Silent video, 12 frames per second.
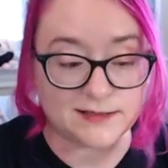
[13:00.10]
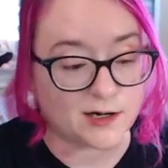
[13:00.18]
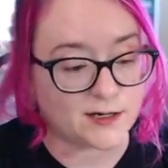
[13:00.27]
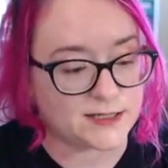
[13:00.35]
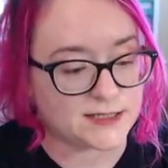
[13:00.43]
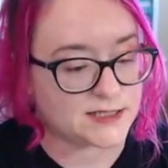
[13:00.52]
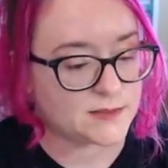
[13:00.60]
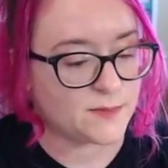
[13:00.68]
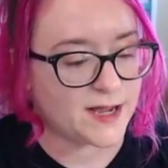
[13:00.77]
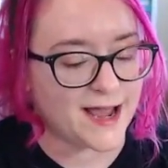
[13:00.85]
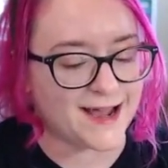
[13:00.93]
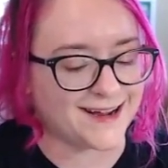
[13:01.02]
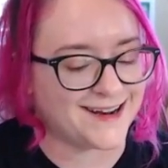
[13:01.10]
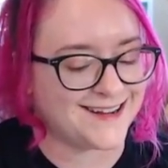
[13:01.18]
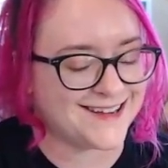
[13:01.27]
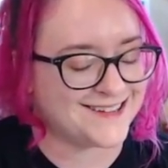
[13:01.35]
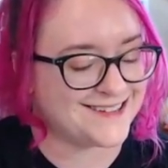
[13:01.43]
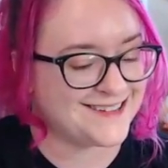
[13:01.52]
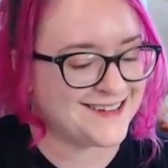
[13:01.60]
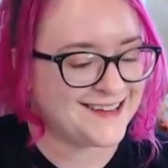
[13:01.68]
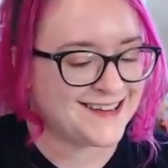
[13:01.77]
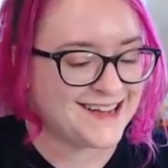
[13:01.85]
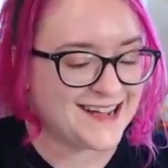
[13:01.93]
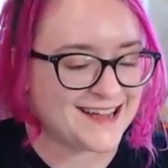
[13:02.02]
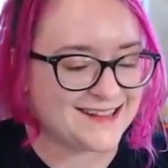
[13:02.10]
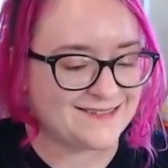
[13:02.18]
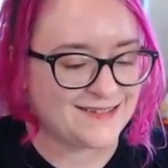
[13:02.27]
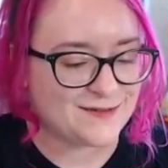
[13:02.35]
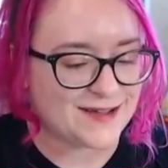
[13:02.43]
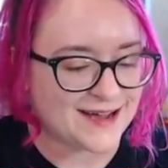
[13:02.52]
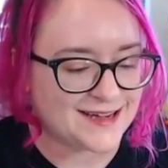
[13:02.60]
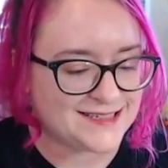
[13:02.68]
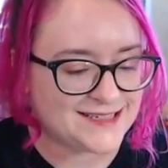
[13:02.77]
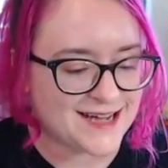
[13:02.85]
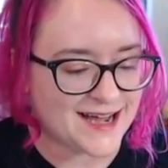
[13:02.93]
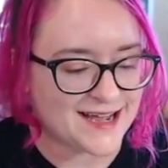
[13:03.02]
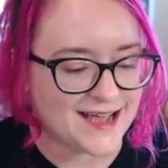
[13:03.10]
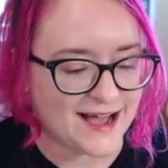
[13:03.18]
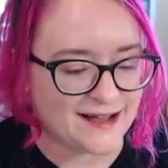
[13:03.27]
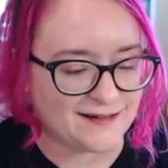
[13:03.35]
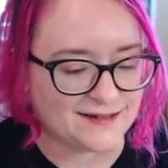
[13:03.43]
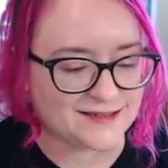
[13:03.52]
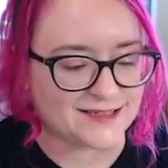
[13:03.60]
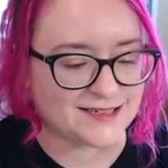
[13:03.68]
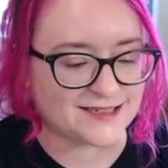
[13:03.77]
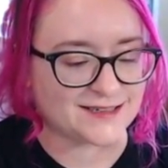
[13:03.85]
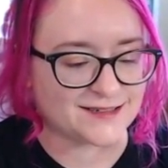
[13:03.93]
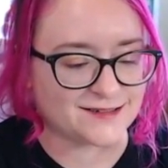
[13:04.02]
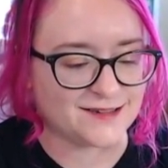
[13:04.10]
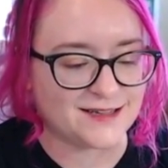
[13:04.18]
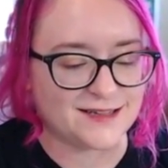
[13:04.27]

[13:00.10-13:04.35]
artists, man. And then we've got a Dialga.